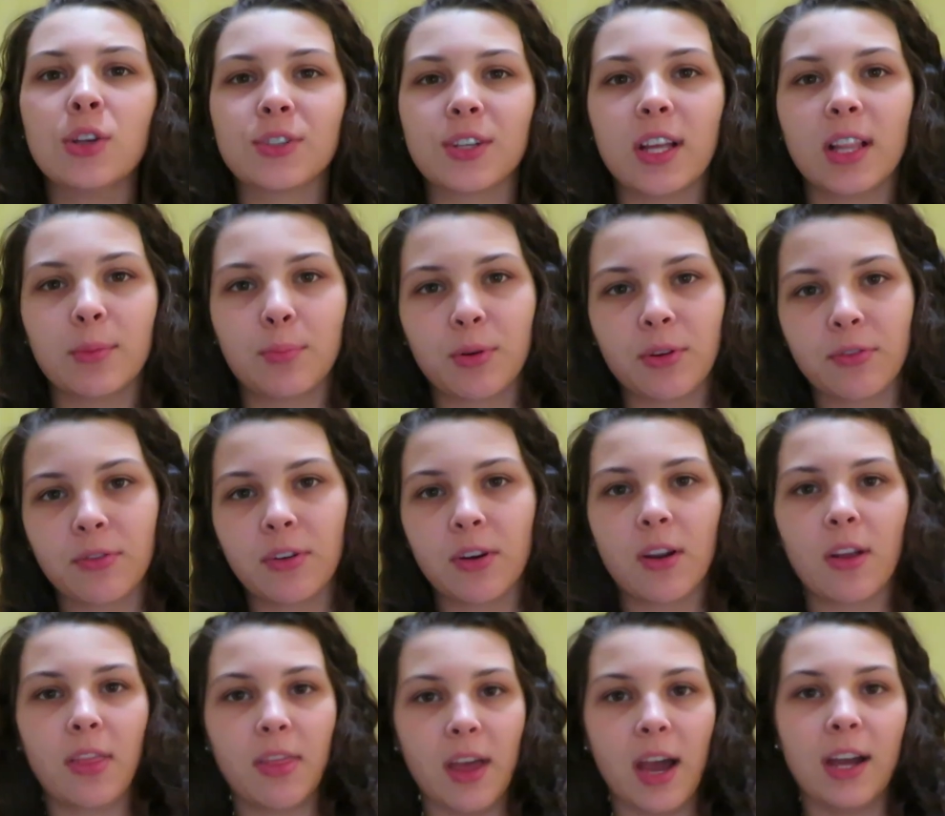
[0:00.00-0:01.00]
So I
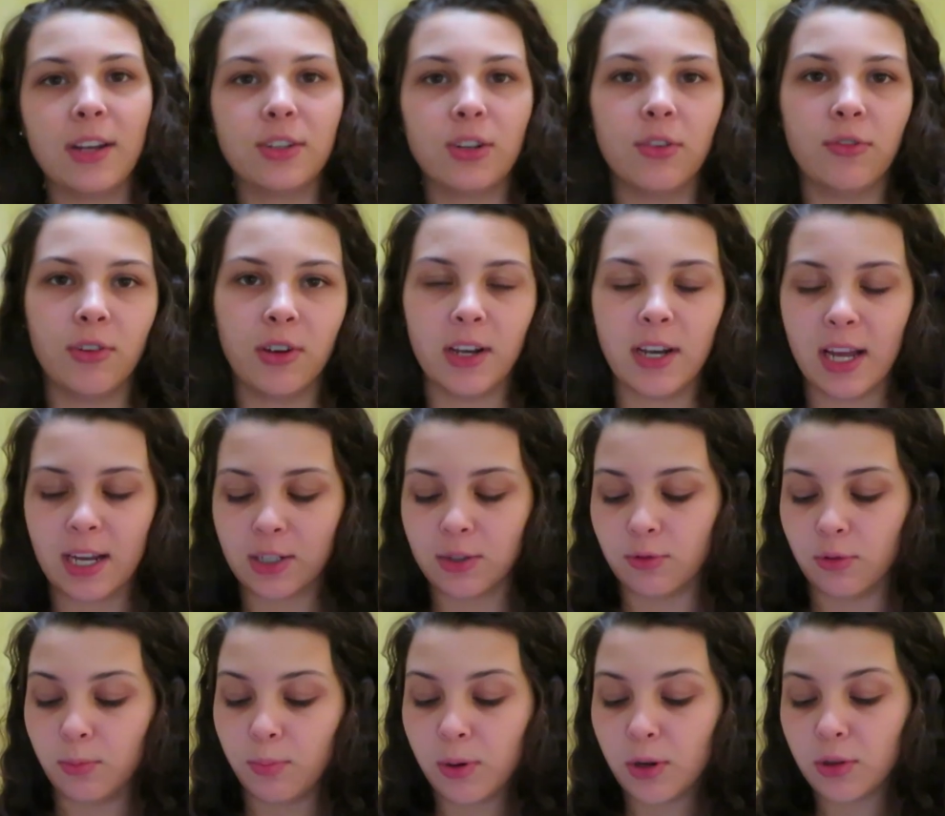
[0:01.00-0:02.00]
prefer that over an
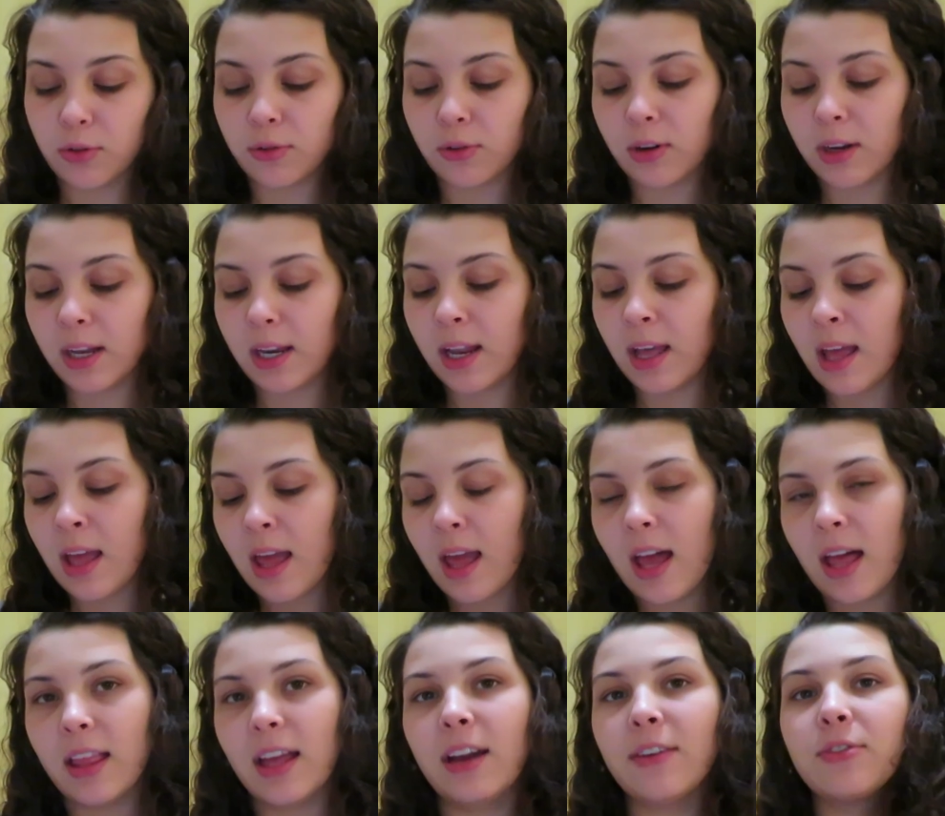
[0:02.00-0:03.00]
actual Polaroid.
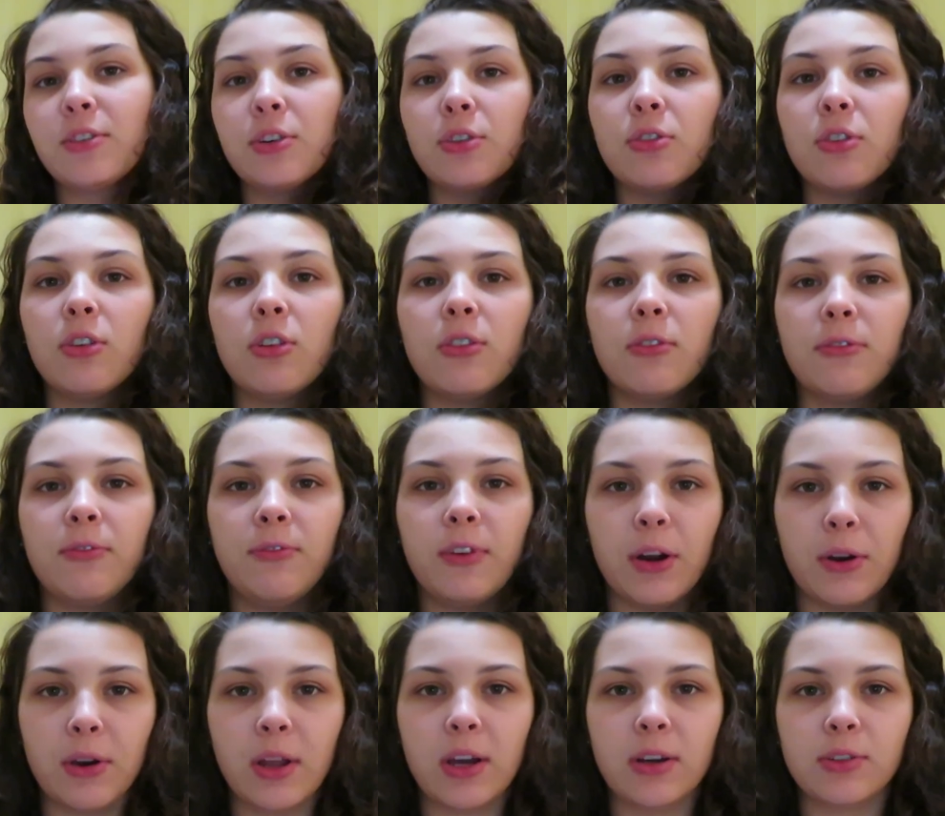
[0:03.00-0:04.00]
And I have Google
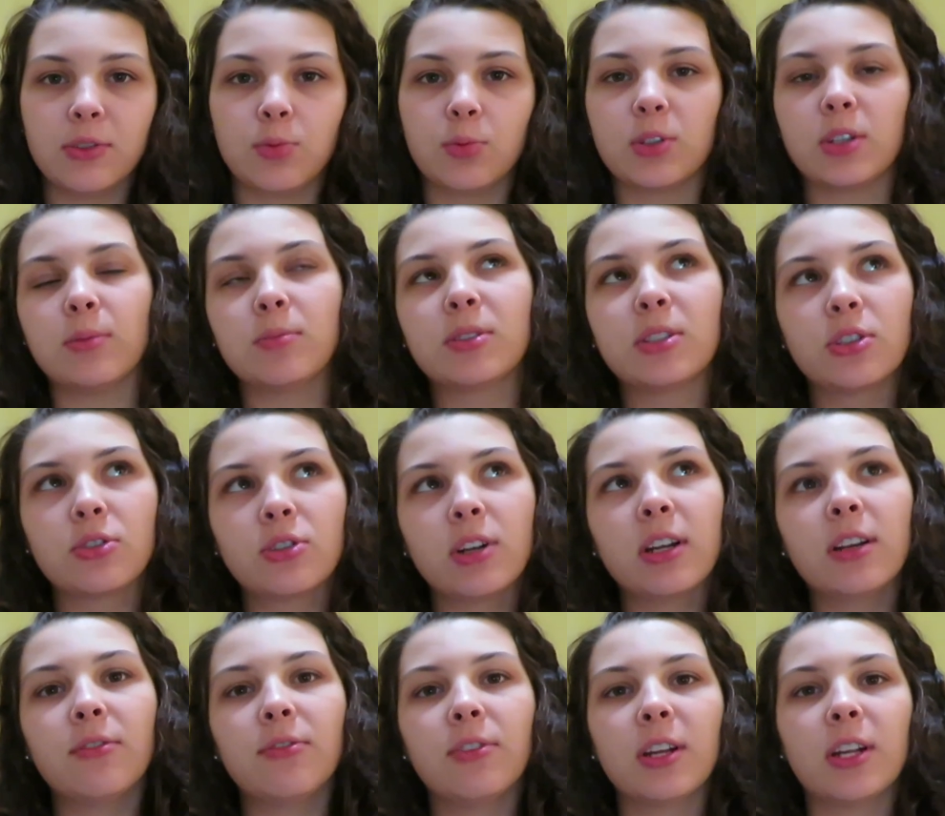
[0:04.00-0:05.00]
Photos, which I'm still
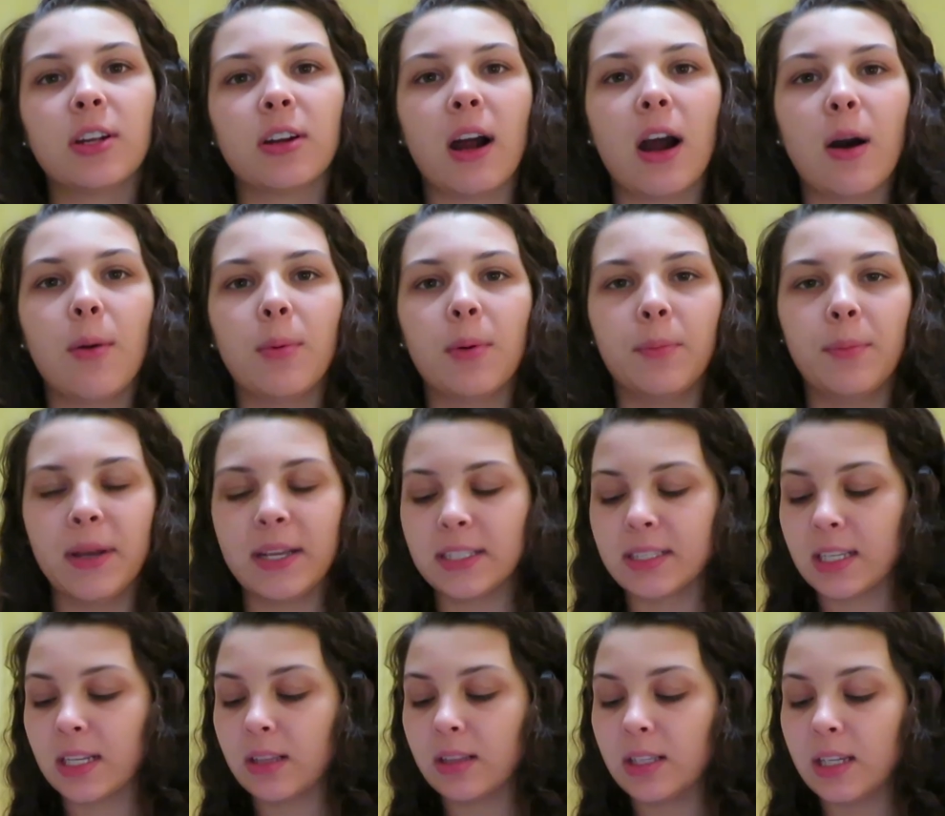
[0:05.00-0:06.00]
trying to figure out, but
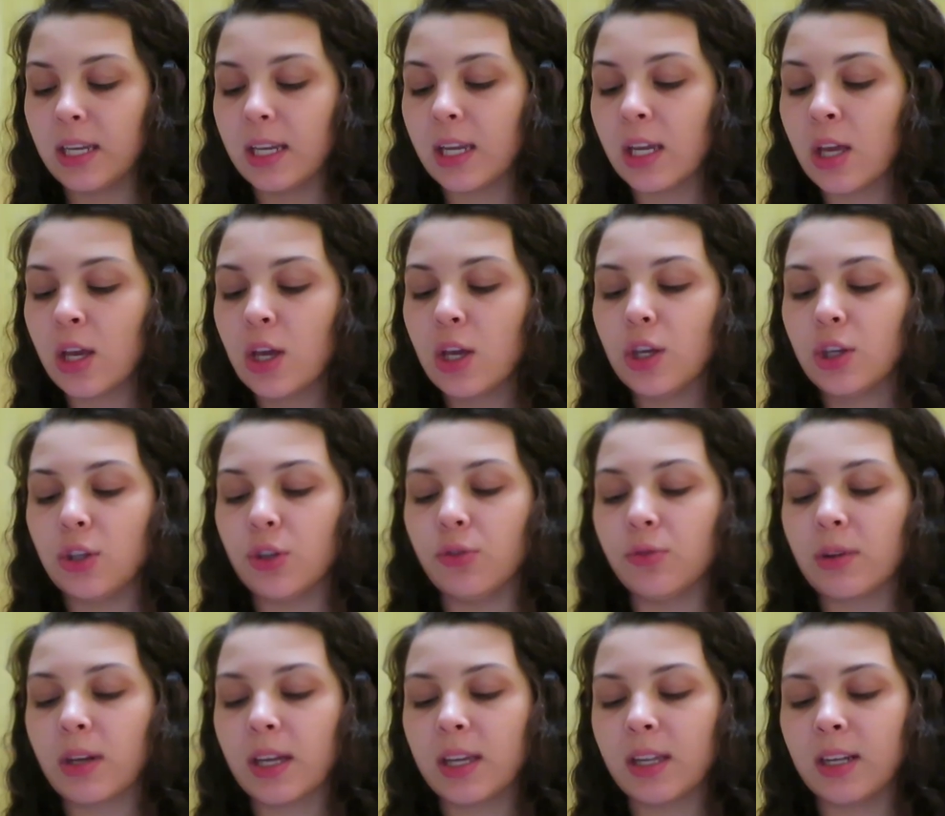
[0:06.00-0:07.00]
basically
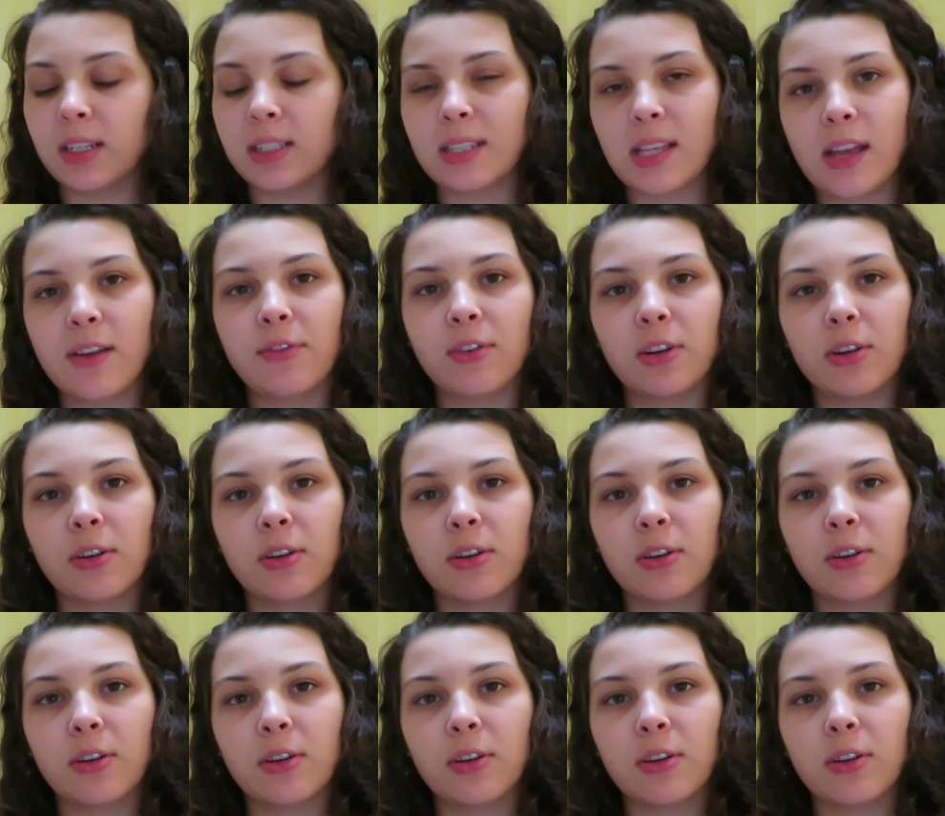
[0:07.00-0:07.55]
you can save